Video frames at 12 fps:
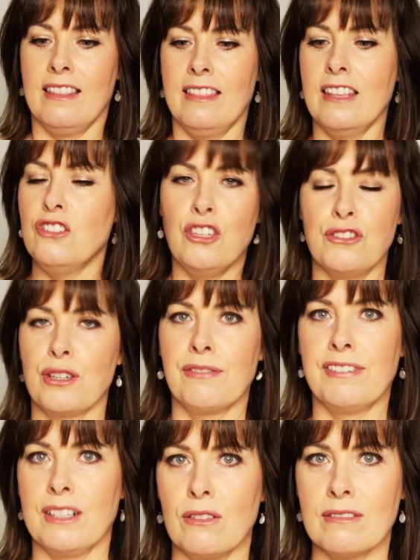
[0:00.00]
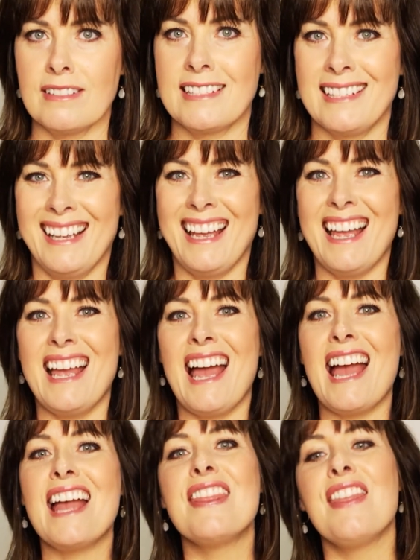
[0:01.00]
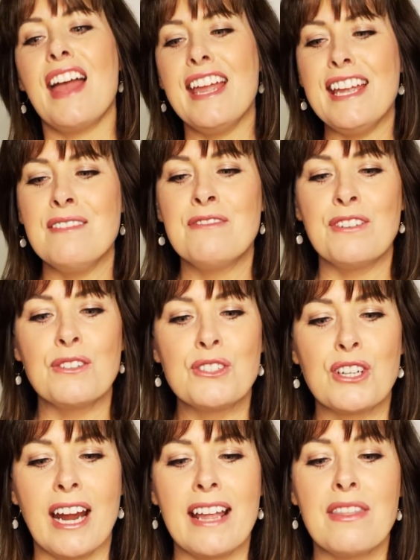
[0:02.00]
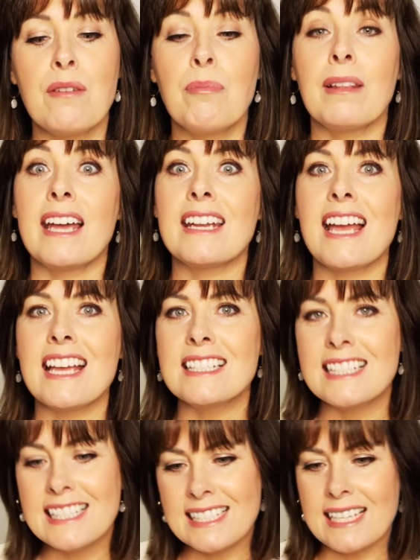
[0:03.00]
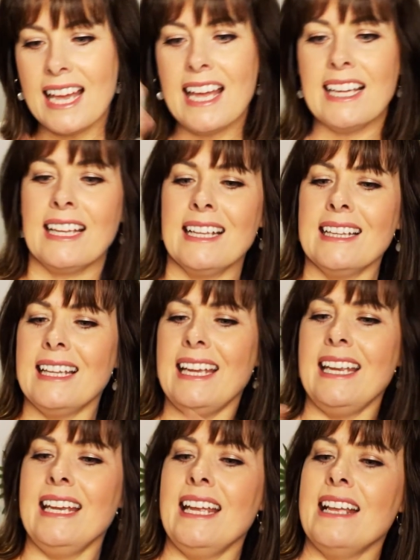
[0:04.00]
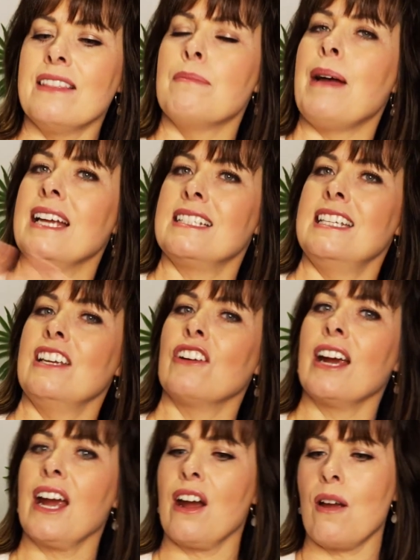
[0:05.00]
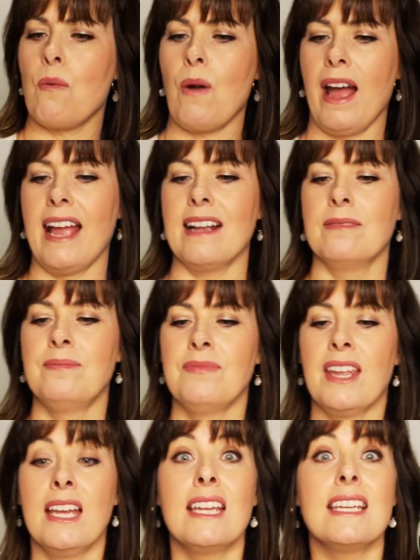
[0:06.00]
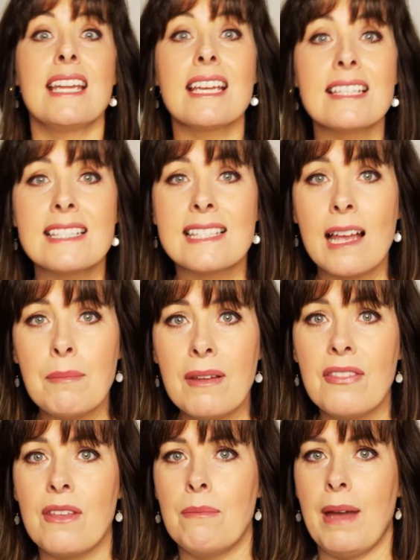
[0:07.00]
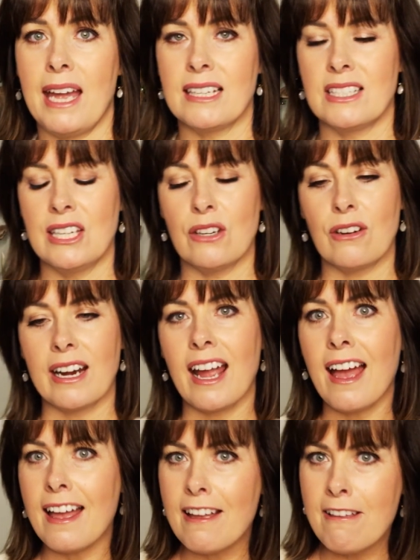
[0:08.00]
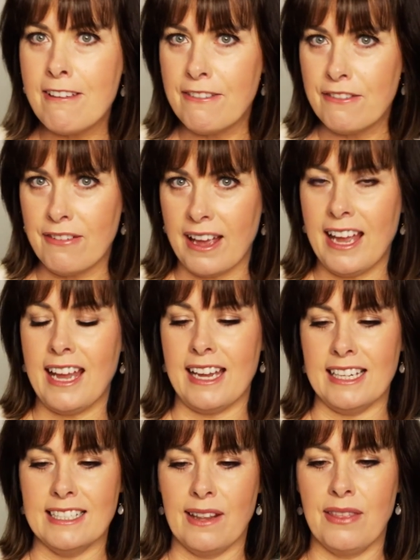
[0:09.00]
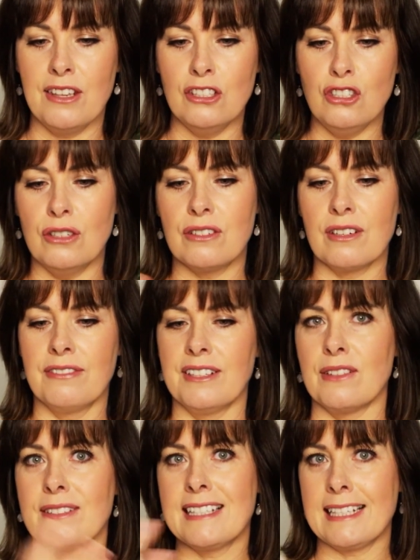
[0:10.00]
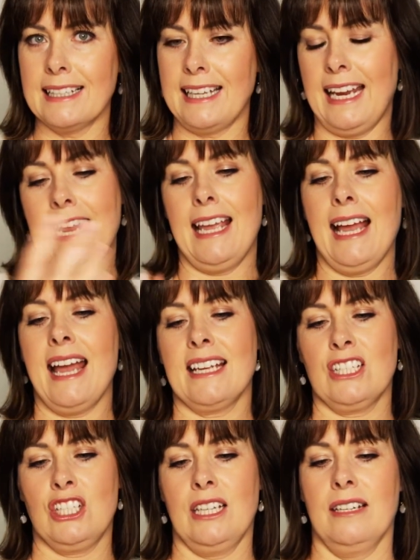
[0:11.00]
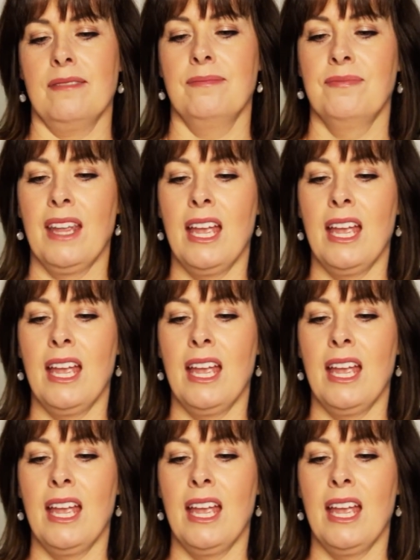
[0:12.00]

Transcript: the neutrophils, and they infiltrate the bladder and start cleaning the bacteria away. Now, some of the bacteria evade the neutrophils' cleaning action,